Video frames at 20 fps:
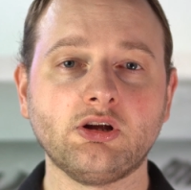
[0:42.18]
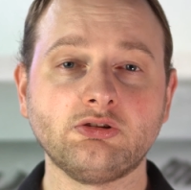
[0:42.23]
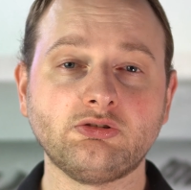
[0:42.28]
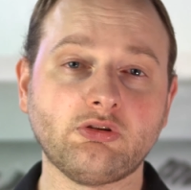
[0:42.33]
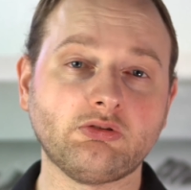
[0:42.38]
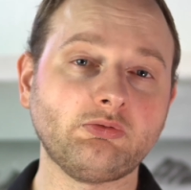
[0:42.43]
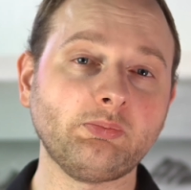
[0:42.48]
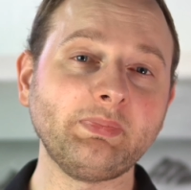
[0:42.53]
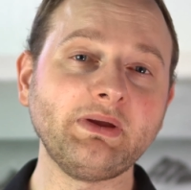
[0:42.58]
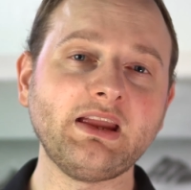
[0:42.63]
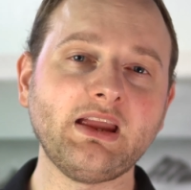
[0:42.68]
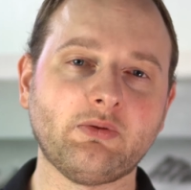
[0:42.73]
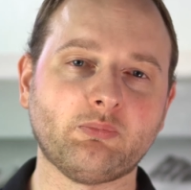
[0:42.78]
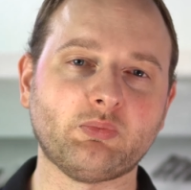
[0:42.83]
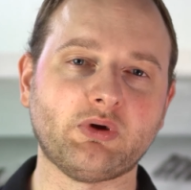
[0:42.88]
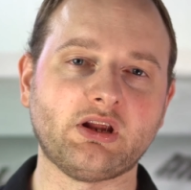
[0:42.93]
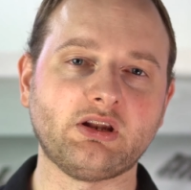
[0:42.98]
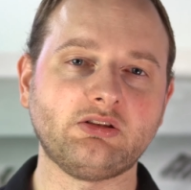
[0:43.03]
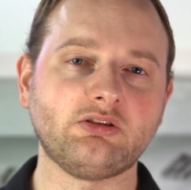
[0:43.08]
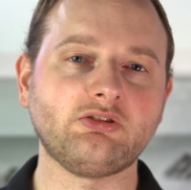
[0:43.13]
So to begin
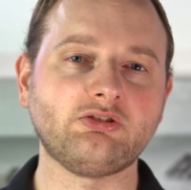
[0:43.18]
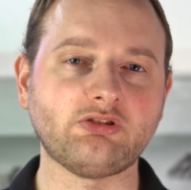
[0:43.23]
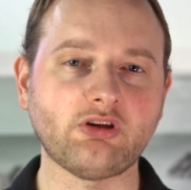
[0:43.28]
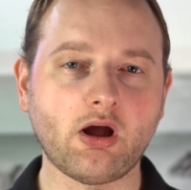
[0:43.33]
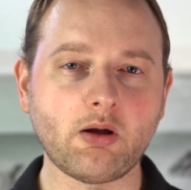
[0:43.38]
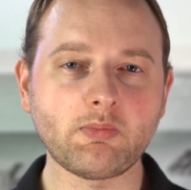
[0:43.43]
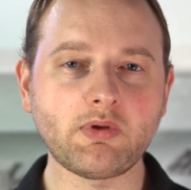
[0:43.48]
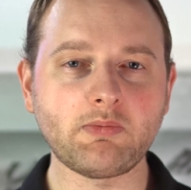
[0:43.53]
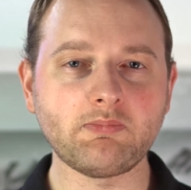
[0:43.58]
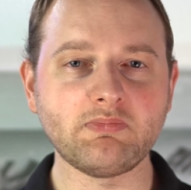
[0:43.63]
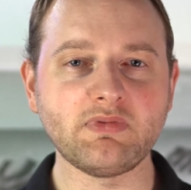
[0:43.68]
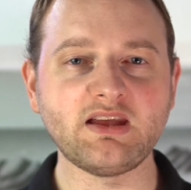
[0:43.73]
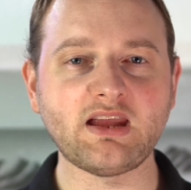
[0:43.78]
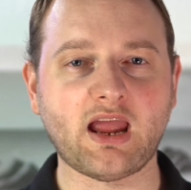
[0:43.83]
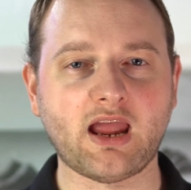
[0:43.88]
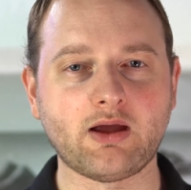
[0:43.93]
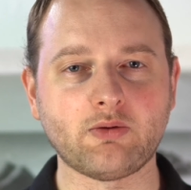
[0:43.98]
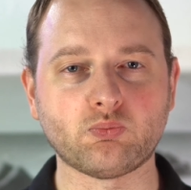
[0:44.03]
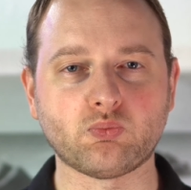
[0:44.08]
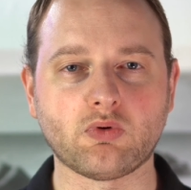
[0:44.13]
with, the Xiaomi Mi
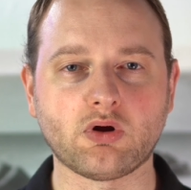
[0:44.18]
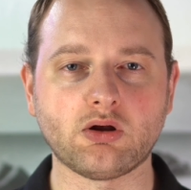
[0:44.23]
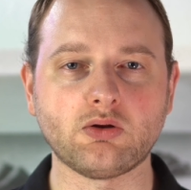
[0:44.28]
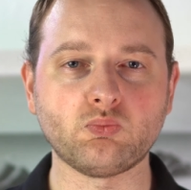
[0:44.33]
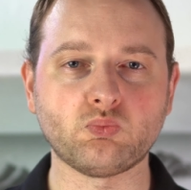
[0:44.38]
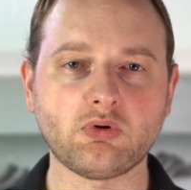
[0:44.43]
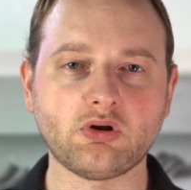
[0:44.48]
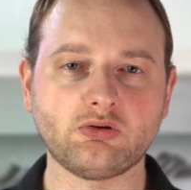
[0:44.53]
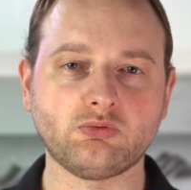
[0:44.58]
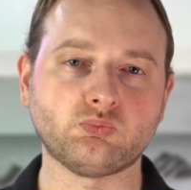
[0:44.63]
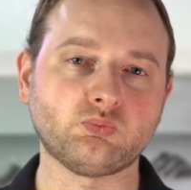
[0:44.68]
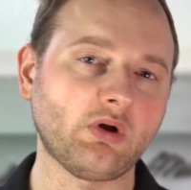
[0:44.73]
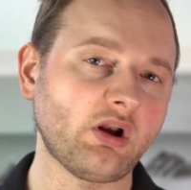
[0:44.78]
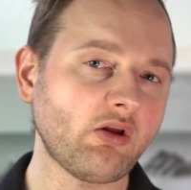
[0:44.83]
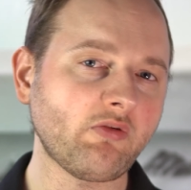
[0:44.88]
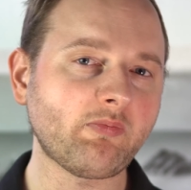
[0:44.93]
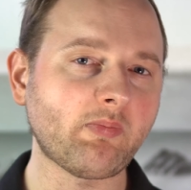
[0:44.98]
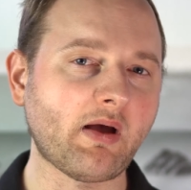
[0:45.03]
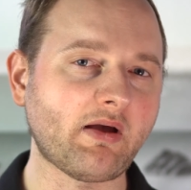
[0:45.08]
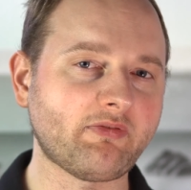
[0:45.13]
A1 was one
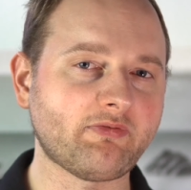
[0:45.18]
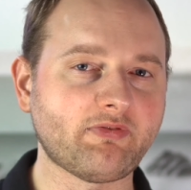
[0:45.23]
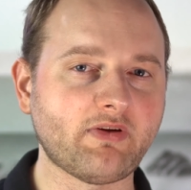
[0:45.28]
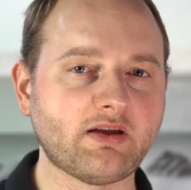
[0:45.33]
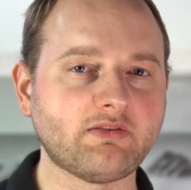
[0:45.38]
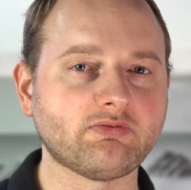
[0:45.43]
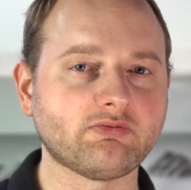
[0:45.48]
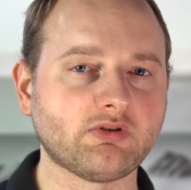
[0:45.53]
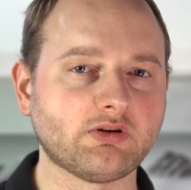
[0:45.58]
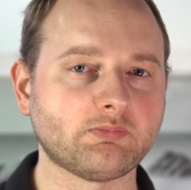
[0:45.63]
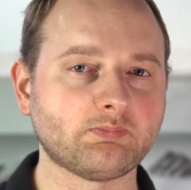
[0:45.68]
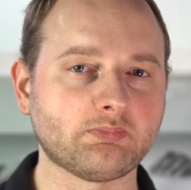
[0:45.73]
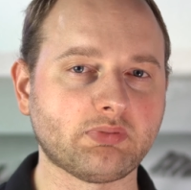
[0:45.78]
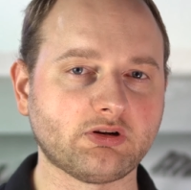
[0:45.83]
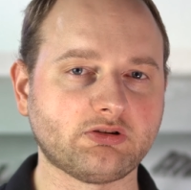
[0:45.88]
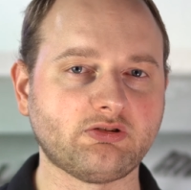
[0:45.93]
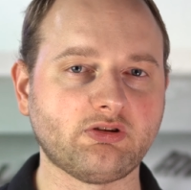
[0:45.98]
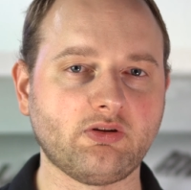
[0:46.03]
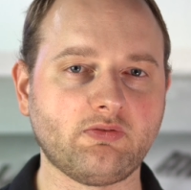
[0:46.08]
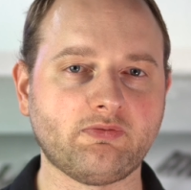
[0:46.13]
of my favorite
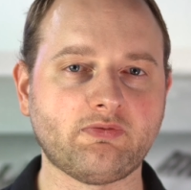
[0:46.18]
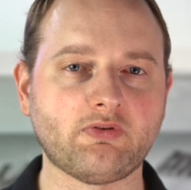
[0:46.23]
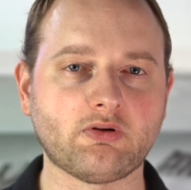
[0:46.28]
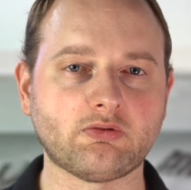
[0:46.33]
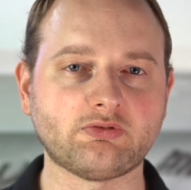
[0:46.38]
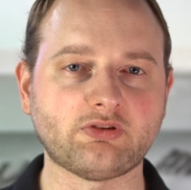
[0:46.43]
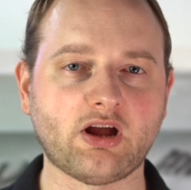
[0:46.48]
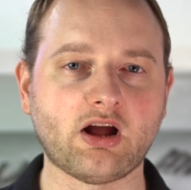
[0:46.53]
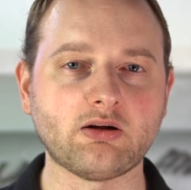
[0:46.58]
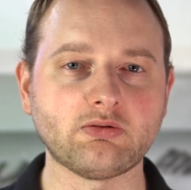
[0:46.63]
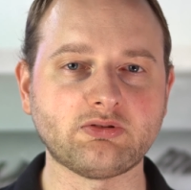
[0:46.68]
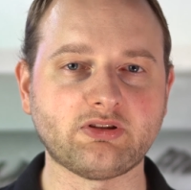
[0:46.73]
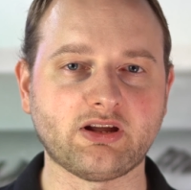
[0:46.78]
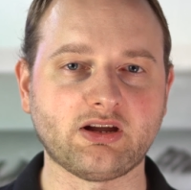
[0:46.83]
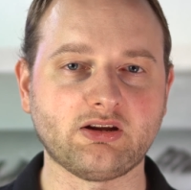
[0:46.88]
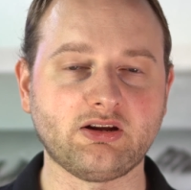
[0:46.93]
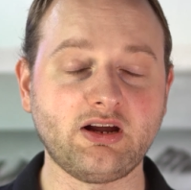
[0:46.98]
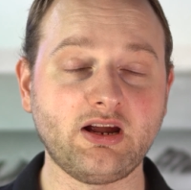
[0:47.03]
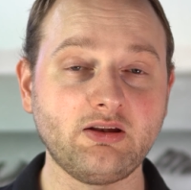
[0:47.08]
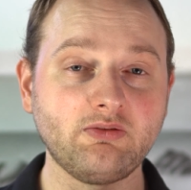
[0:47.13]
budget phones out
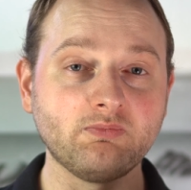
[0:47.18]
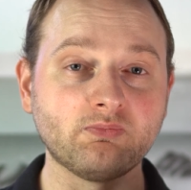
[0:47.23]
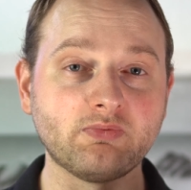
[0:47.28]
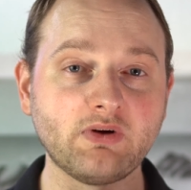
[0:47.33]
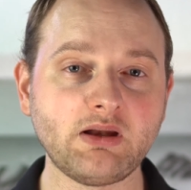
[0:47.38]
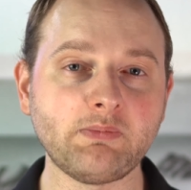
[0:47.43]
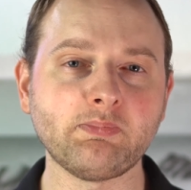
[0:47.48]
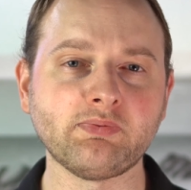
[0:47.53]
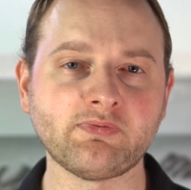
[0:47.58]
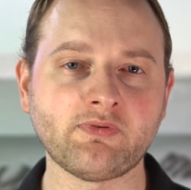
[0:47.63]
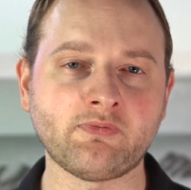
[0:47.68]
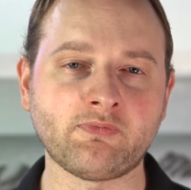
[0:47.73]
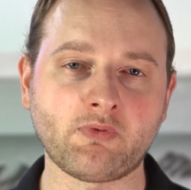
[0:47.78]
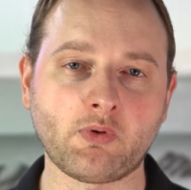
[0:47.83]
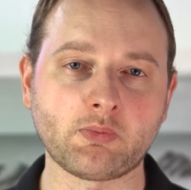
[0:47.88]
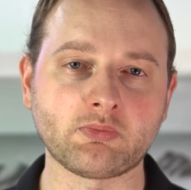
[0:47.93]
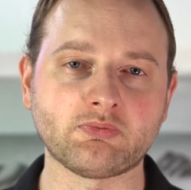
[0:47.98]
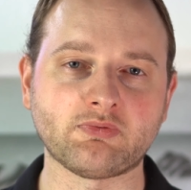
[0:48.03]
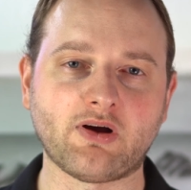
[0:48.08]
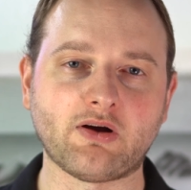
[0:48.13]
there. It really
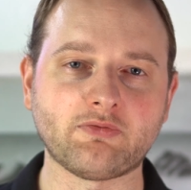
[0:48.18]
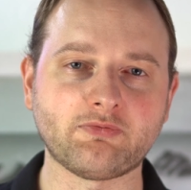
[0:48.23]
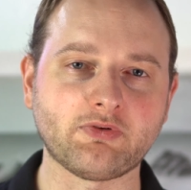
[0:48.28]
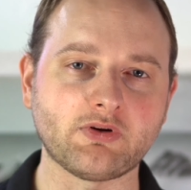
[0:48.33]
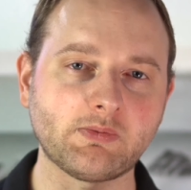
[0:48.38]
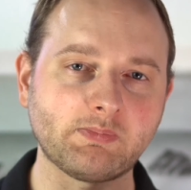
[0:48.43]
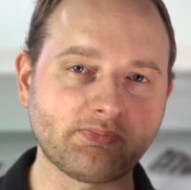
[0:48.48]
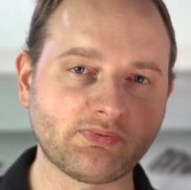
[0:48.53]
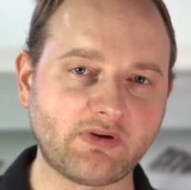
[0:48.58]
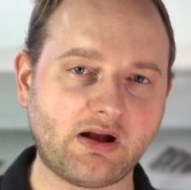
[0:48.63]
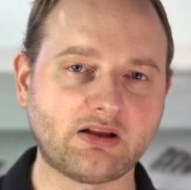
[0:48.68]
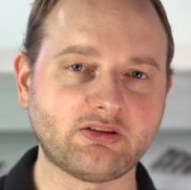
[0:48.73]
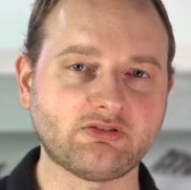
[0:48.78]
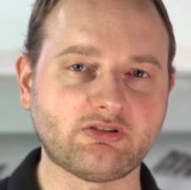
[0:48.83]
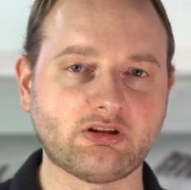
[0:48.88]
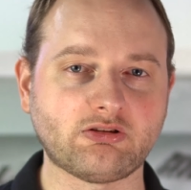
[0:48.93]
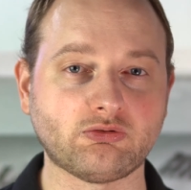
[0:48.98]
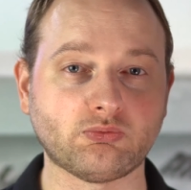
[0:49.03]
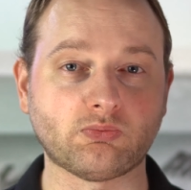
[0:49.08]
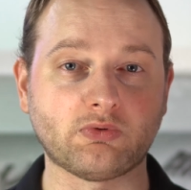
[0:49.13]
performed well for the price
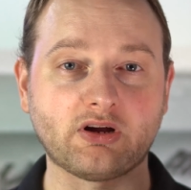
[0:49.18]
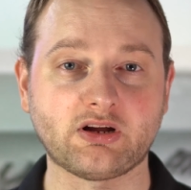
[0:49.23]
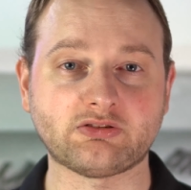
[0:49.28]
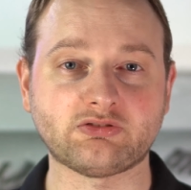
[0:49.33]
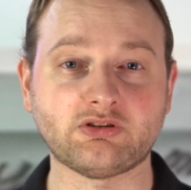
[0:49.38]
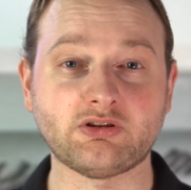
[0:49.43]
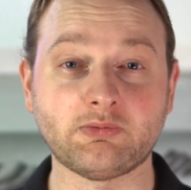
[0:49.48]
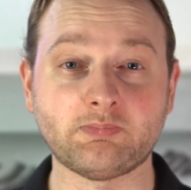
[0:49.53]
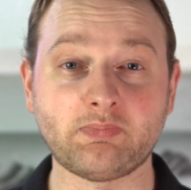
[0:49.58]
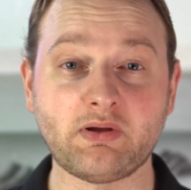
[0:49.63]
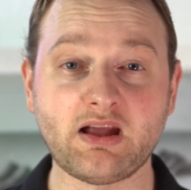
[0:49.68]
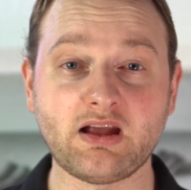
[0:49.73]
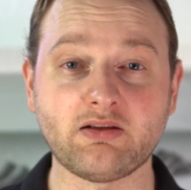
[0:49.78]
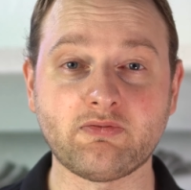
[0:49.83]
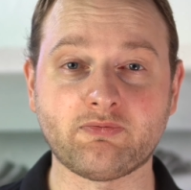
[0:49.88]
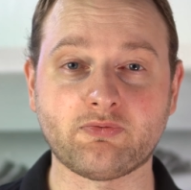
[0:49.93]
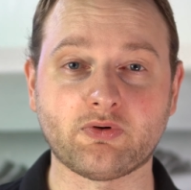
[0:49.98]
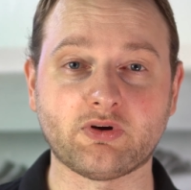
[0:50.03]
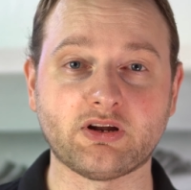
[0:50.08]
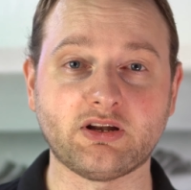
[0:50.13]
that you were actually paying
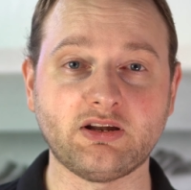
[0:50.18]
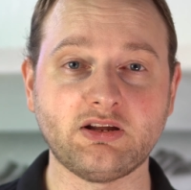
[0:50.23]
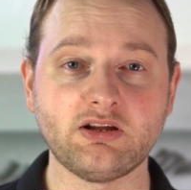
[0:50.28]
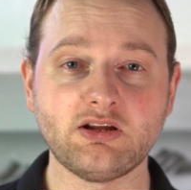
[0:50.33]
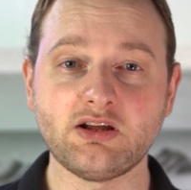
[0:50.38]
for it.